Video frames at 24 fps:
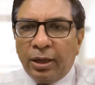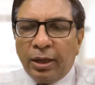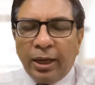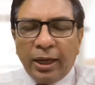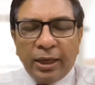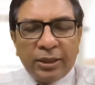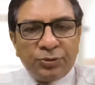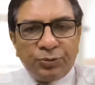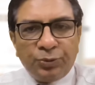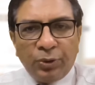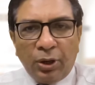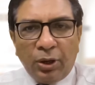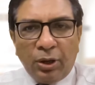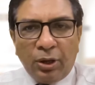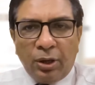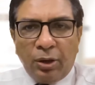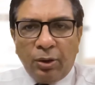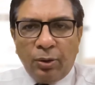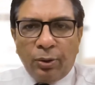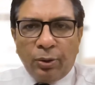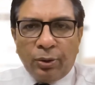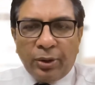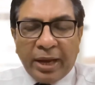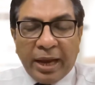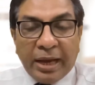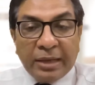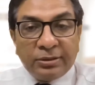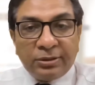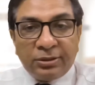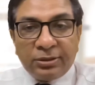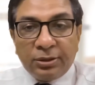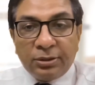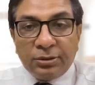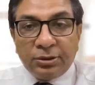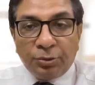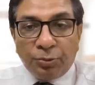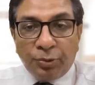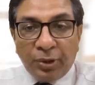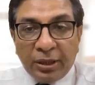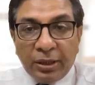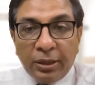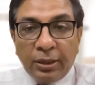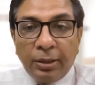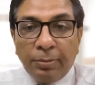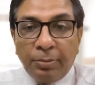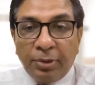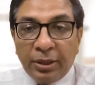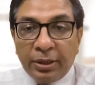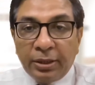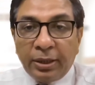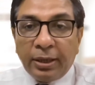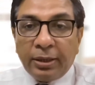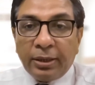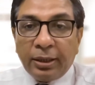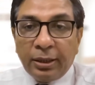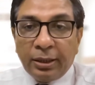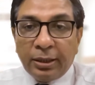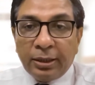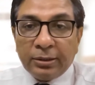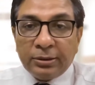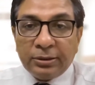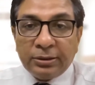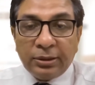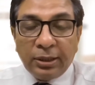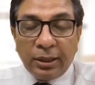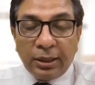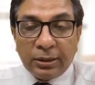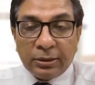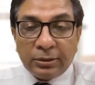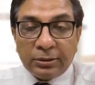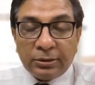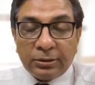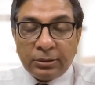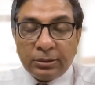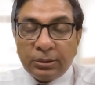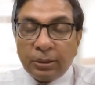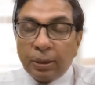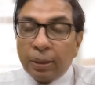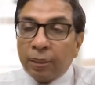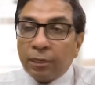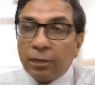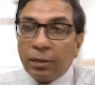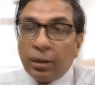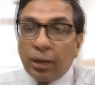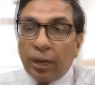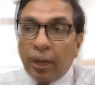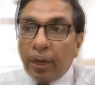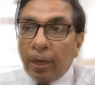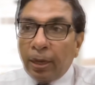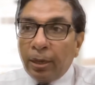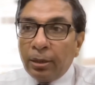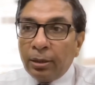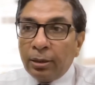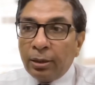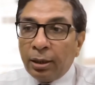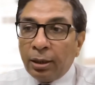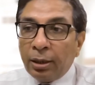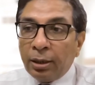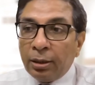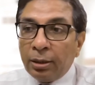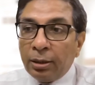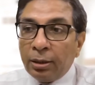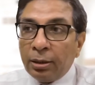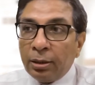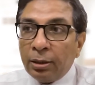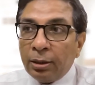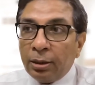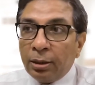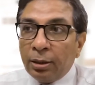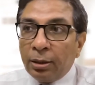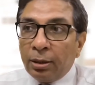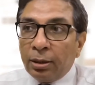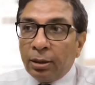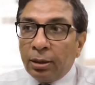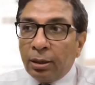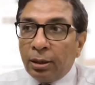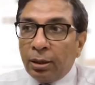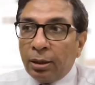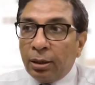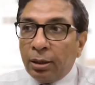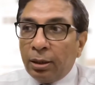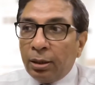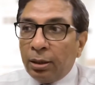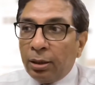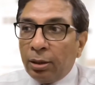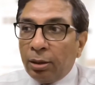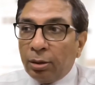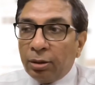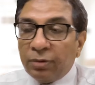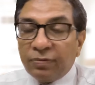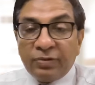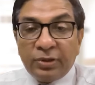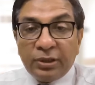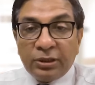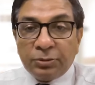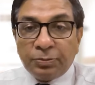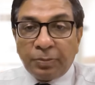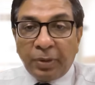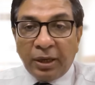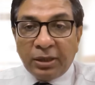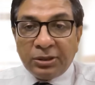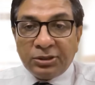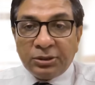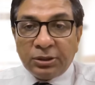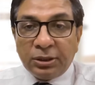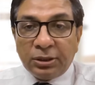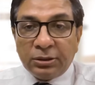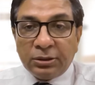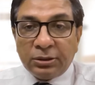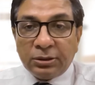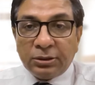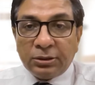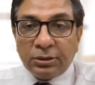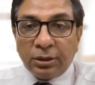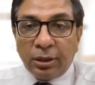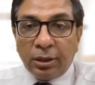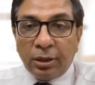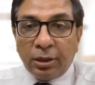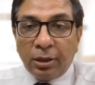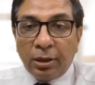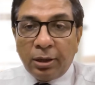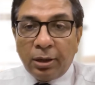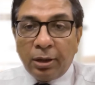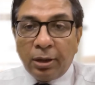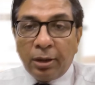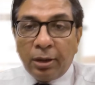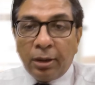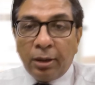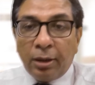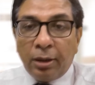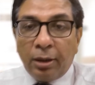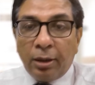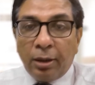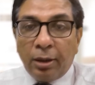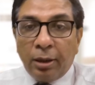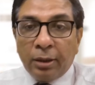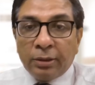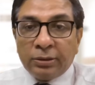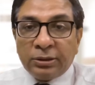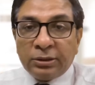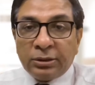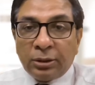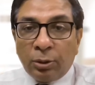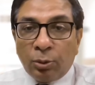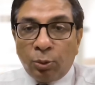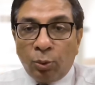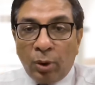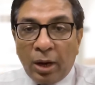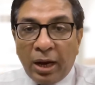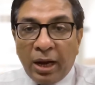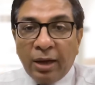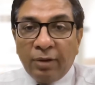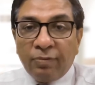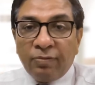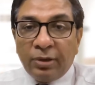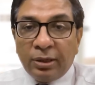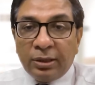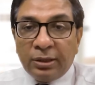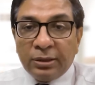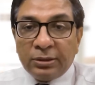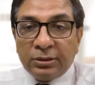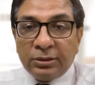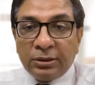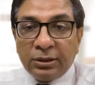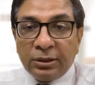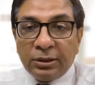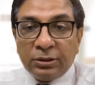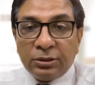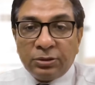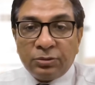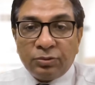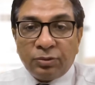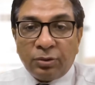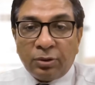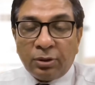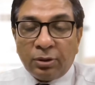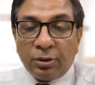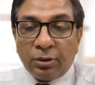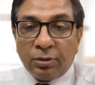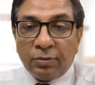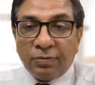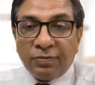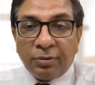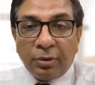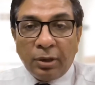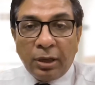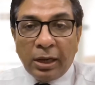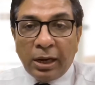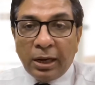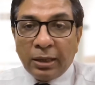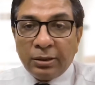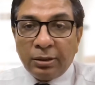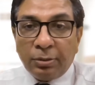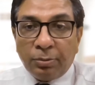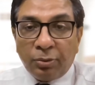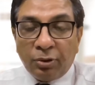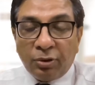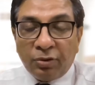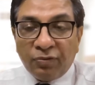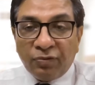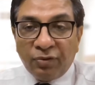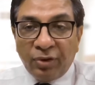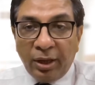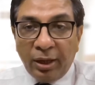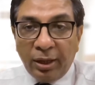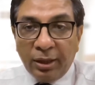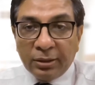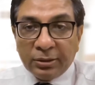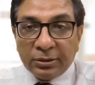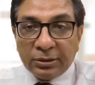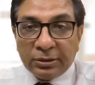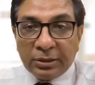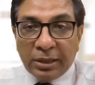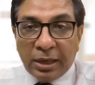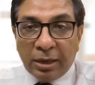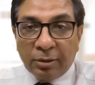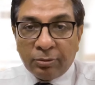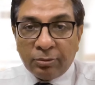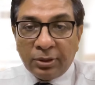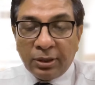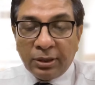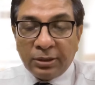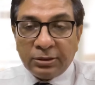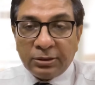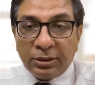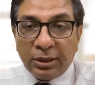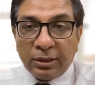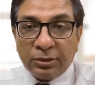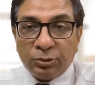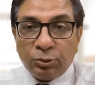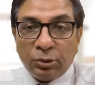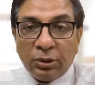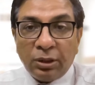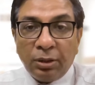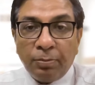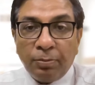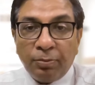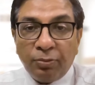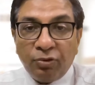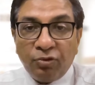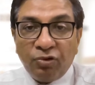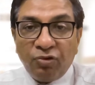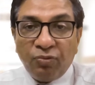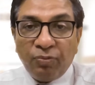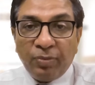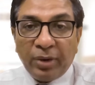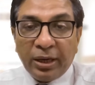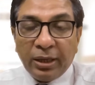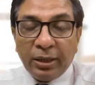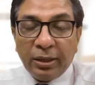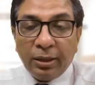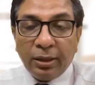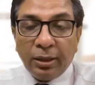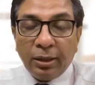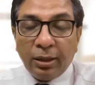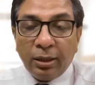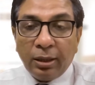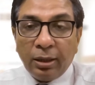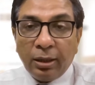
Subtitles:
as we all know, cancer is a very debilitating disease, and a lot of these patients survive the disease for a large number of years now these days with improved medical